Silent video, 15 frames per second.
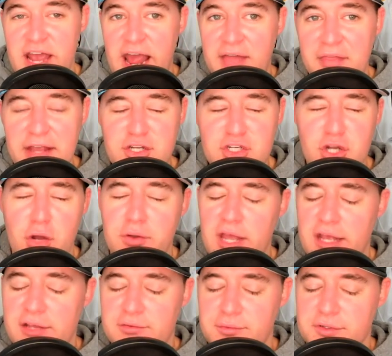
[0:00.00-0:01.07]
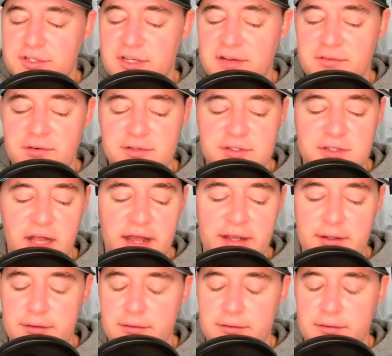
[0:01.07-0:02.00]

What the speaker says: And they showcase receivers like,